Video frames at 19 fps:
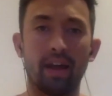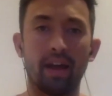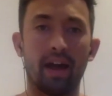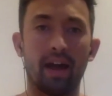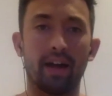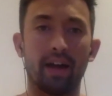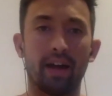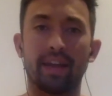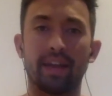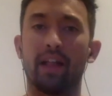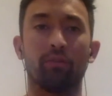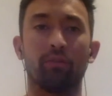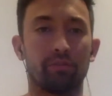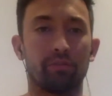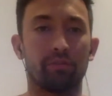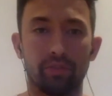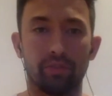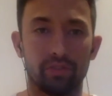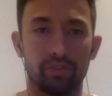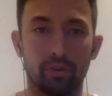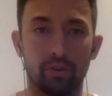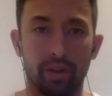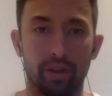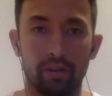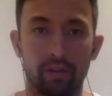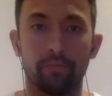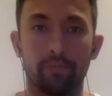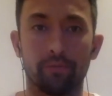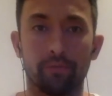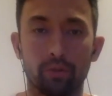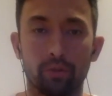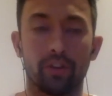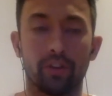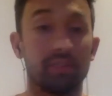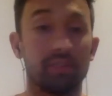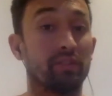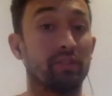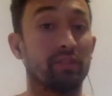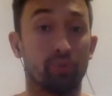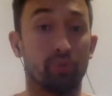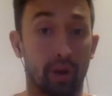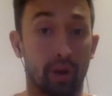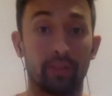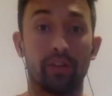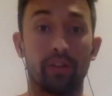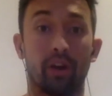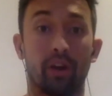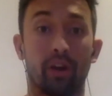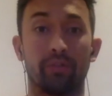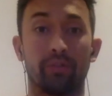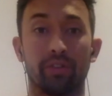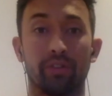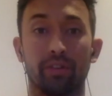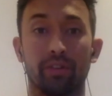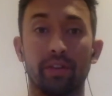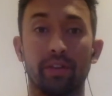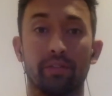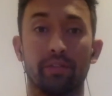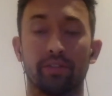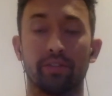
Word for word: uh, calories, for instance, you're eating in fructose is directly going to your liver.